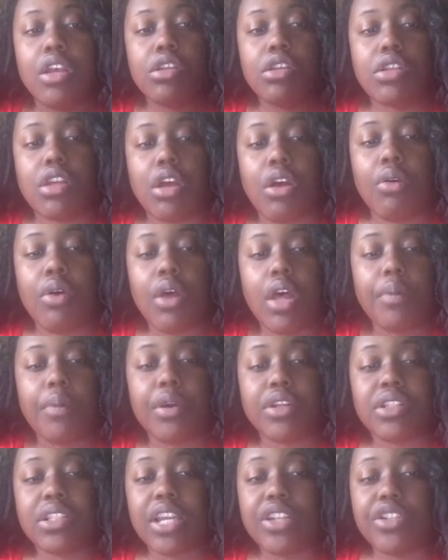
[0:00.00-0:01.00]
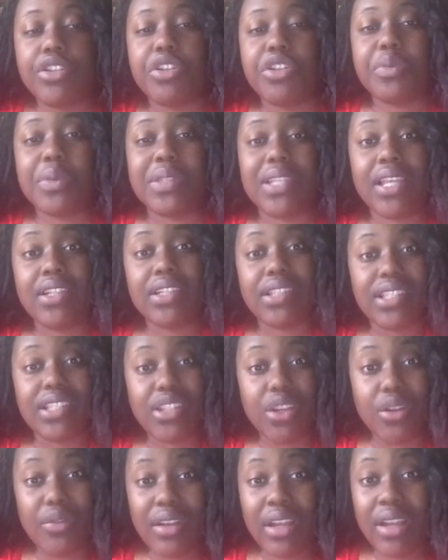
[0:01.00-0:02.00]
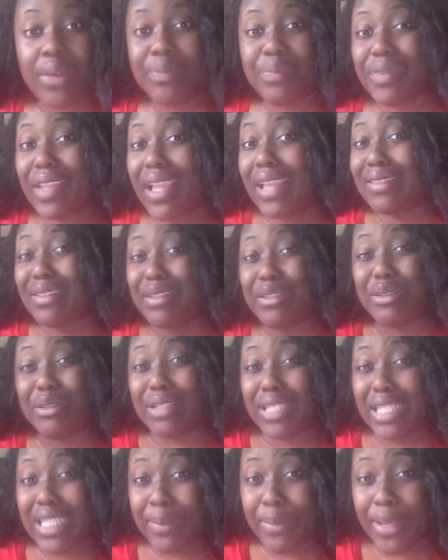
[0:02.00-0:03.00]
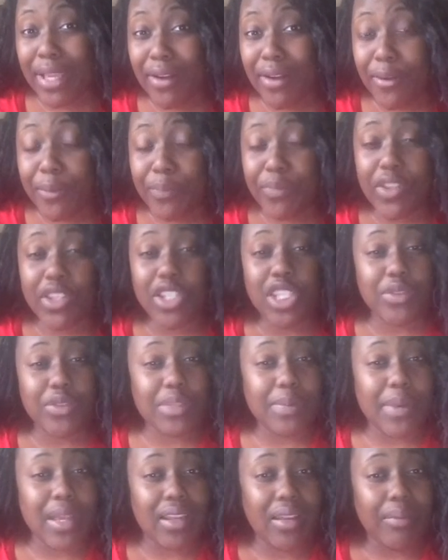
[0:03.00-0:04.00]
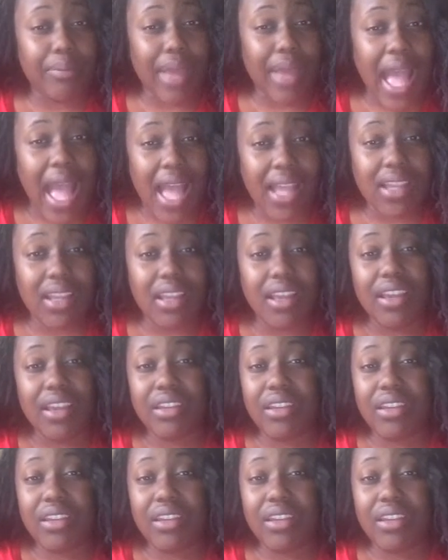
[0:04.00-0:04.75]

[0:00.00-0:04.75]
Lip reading: So the person I chose was Angela Silva. I sent her an email. She responded back.